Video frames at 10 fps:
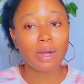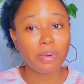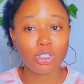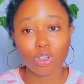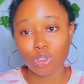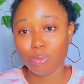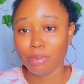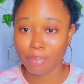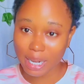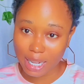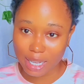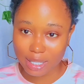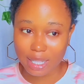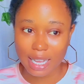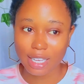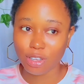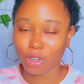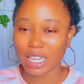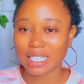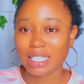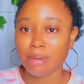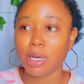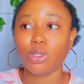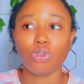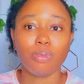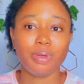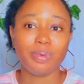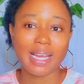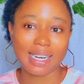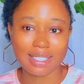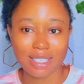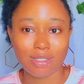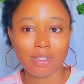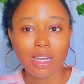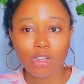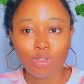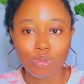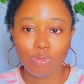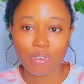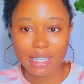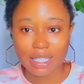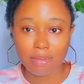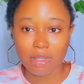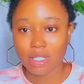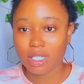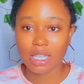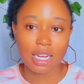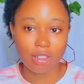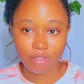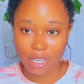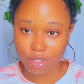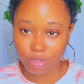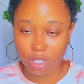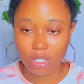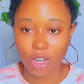Always going to be balanced. Like, your niacinamide will not be reacting to vitamin C and vice versa.